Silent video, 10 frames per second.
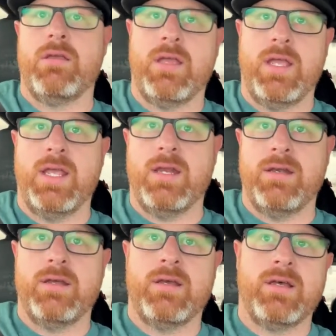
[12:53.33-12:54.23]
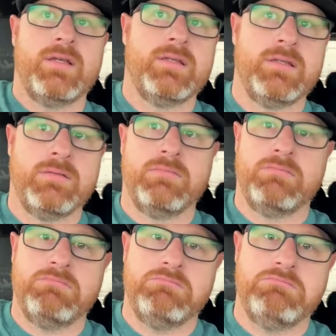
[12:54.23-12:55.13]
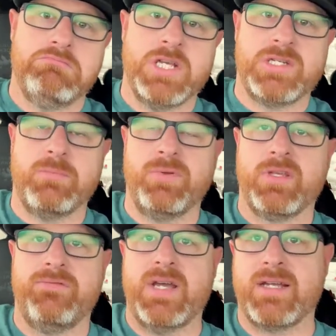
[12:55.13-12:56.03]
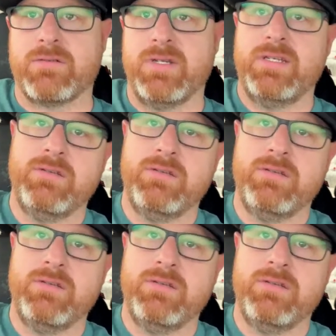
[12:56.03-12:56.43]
And they're typically factory.